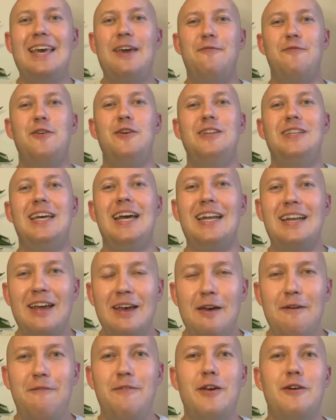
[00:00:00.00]
If you did,
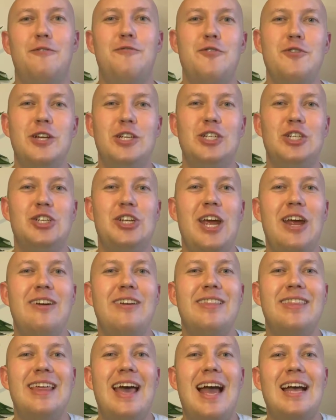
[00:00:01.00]
feel free to share
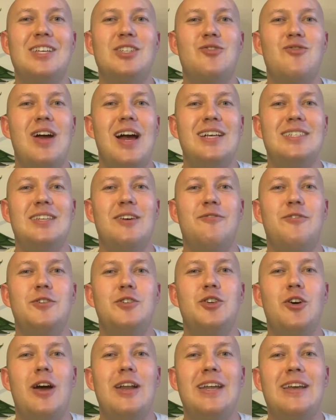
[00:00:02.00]
it. Thanks, Rasa, for
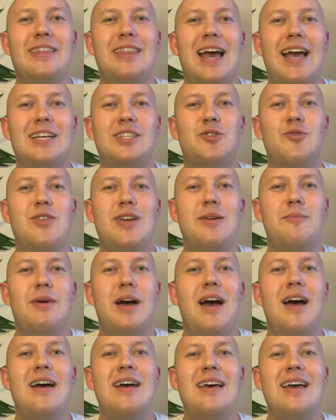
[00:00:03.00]
joining. Thanks,
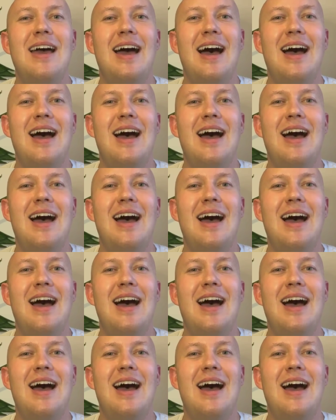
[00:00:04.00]
Rima.